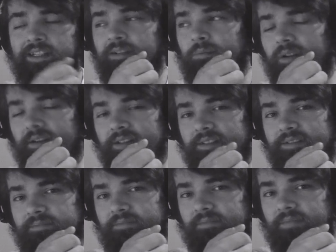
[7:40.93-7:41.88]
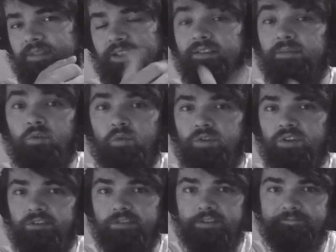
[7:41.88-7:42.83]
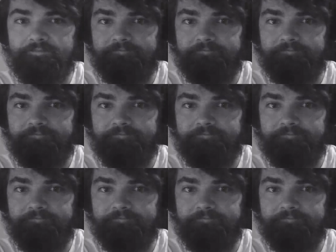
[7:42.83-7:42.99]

But it's got some cool stuff in it,